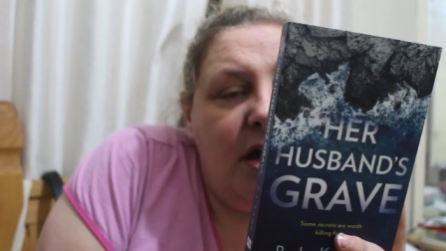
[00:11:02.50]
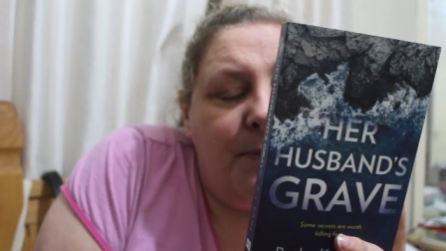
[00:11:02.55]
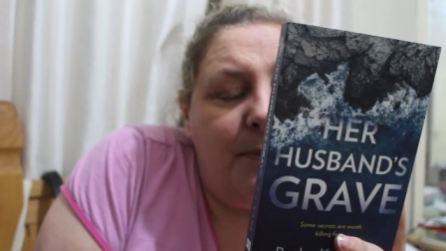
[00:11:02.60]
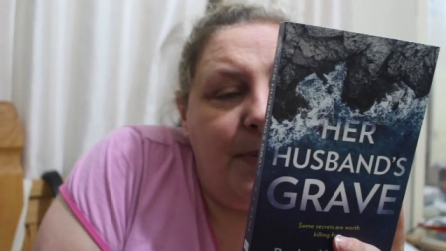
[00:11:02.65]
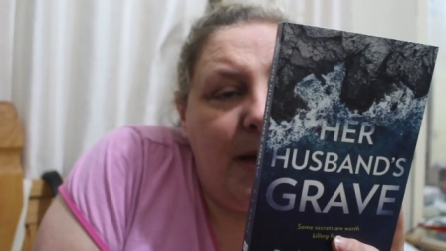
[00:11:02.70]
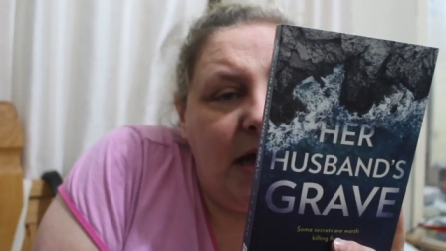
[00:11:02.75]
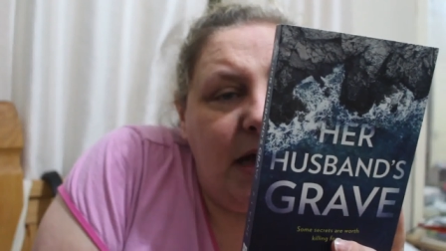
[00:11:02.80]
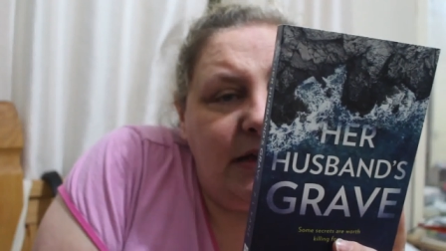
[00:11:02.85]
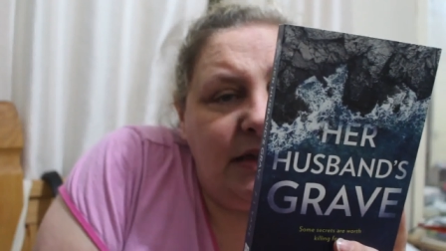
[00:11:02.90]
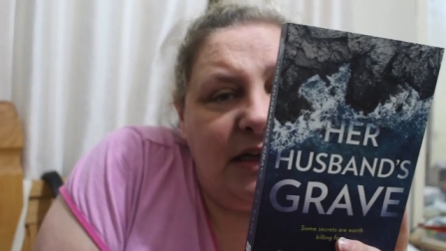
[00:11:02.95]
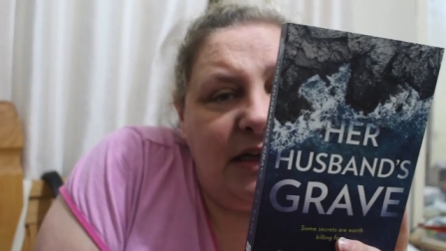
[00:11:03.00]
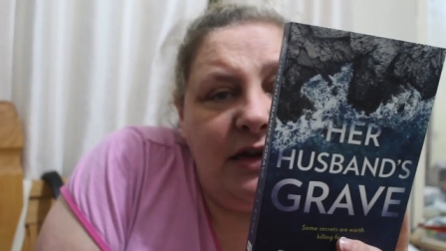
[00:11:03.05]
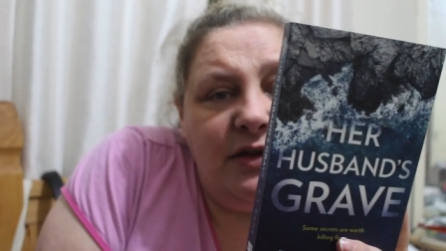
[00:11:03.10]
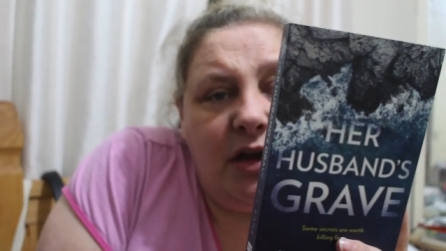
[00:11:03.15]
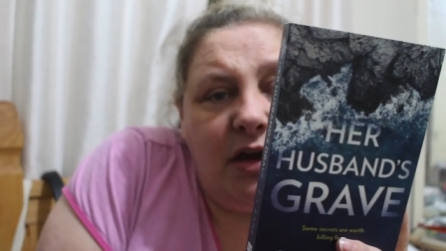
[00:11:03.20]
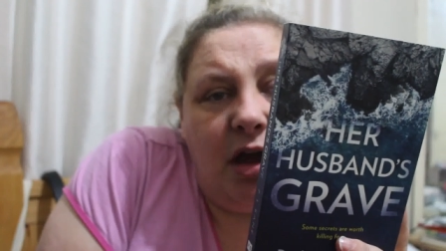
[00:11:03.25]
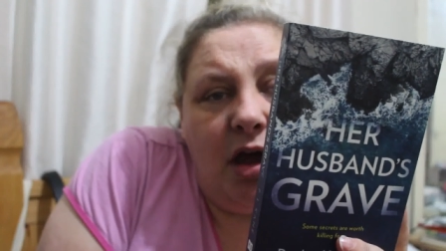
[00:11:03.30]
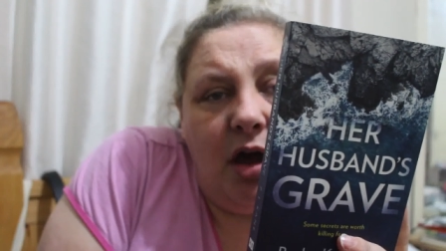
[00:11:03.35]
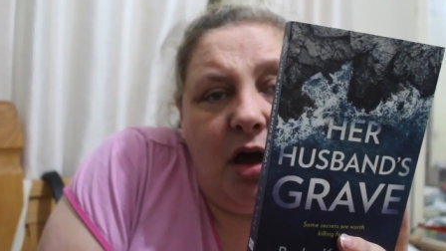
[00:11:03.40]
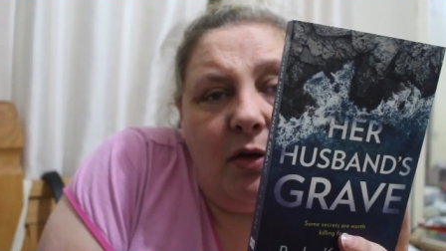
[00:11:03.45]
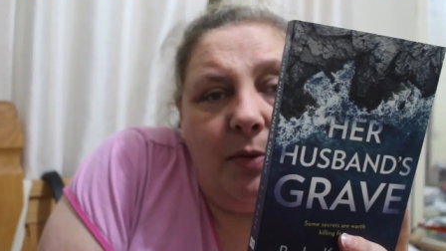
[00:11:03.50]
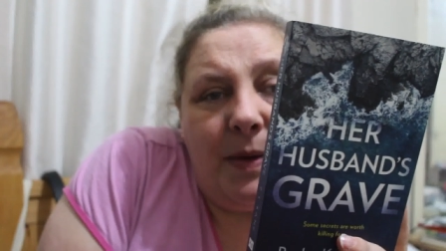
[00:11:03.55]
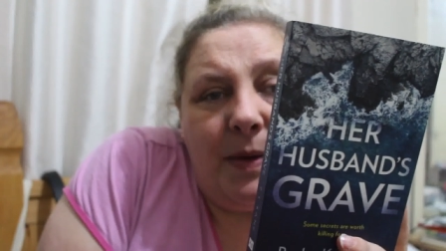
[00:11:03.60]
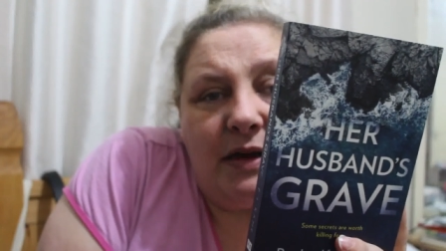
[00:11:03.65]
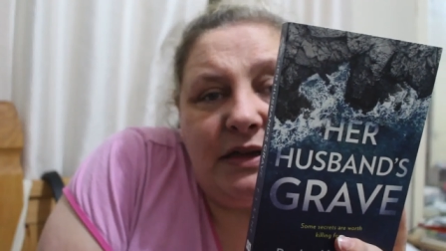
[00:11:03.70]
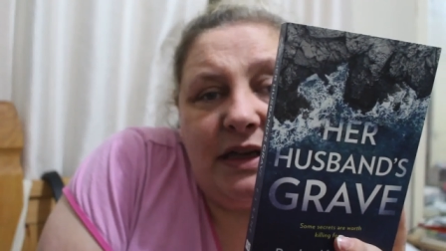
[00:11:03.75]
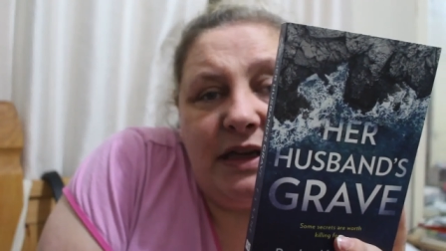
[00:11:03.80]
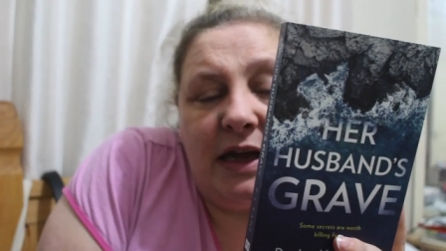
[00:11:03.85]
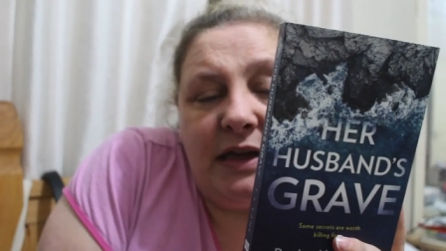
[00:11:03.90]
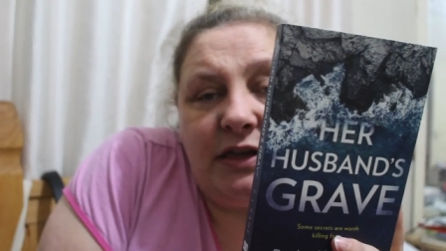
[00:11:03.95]
But in the car
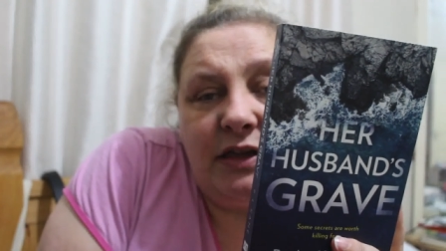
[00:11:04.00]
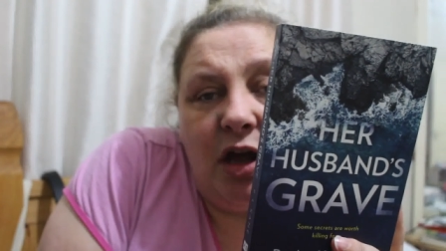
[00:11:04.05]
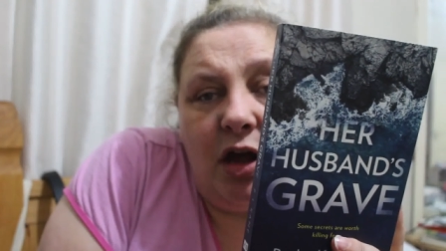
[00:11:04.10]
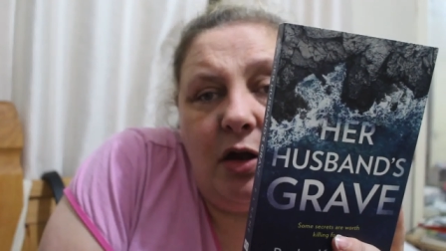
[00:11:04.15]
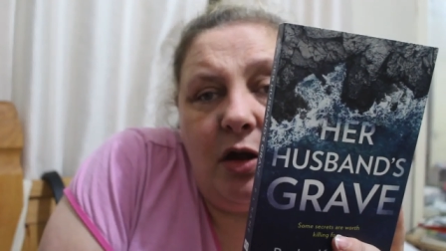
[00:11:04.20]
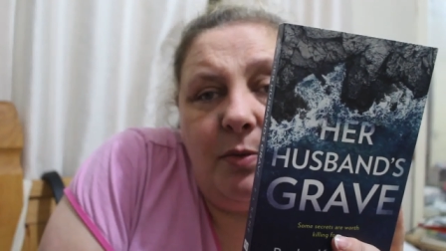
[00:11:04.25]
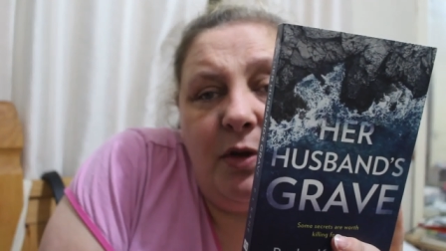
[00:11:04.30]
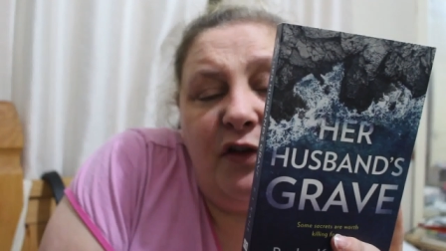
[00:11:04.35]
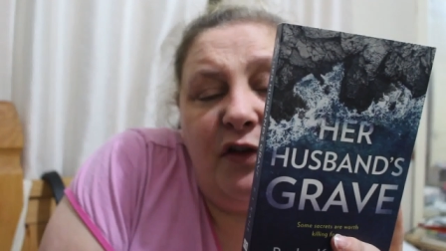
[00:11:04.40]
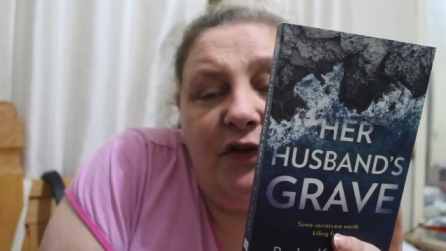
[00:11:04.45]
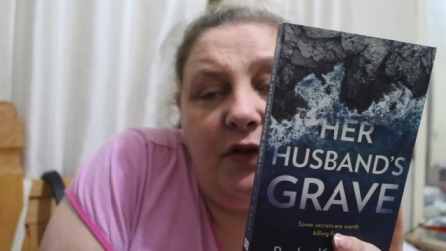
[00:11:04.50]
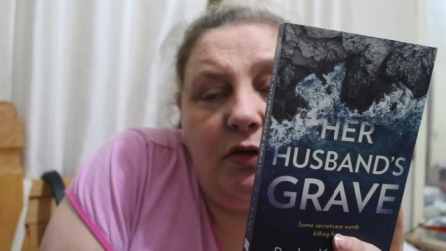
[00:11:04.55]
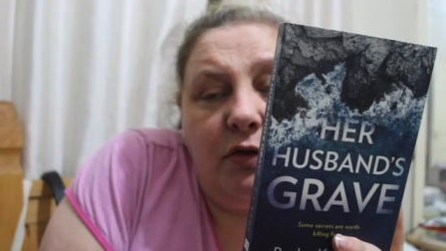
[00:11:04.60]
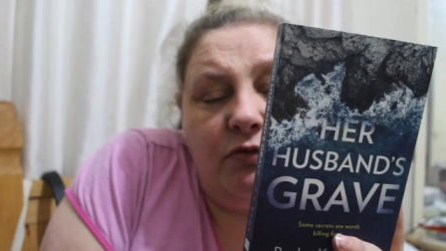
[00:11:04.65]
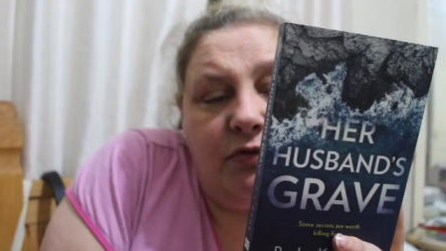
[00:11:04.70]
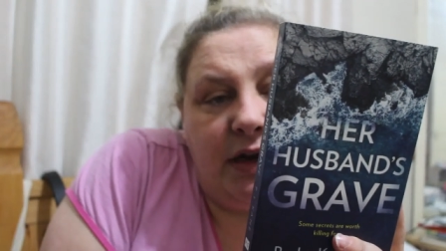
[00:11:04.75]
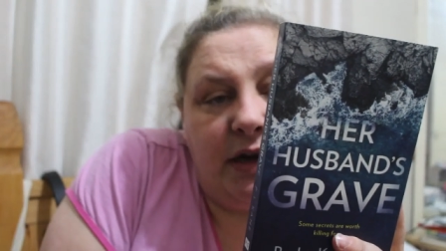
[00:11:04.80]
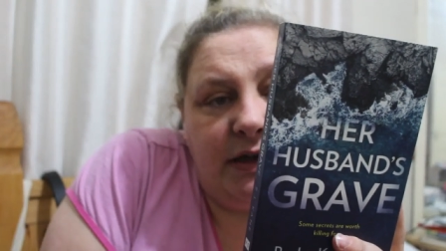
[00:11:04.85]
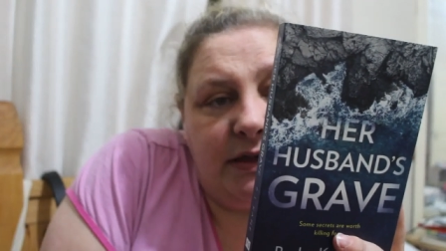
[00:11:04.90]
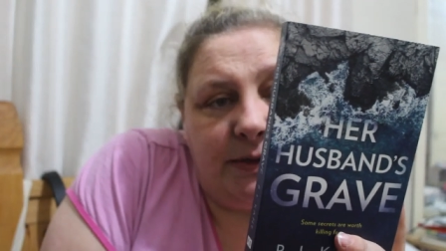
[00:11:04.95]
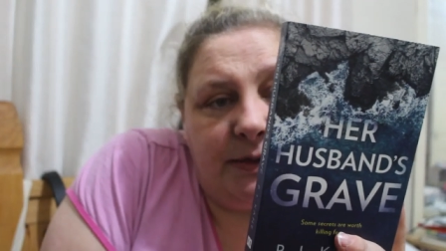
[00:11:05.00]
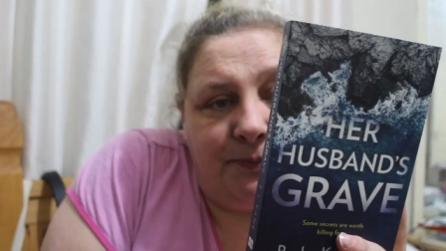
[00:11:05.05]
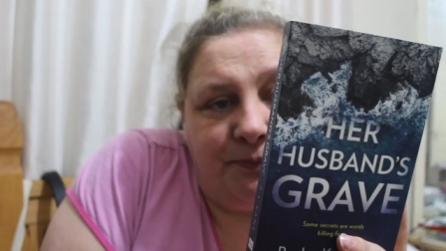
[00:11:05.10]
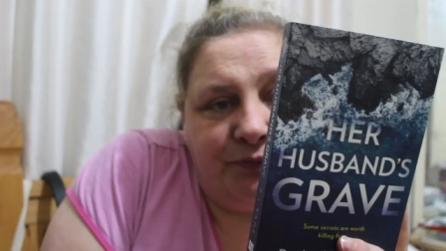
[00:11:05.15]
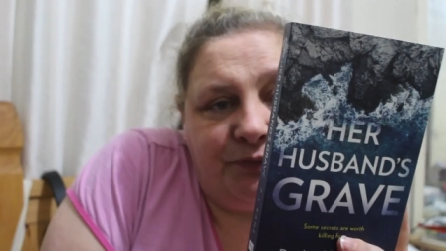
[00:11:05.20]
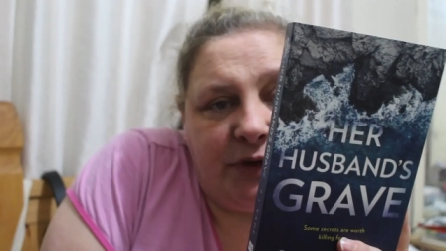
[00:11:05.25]
about to head home, her phone rings.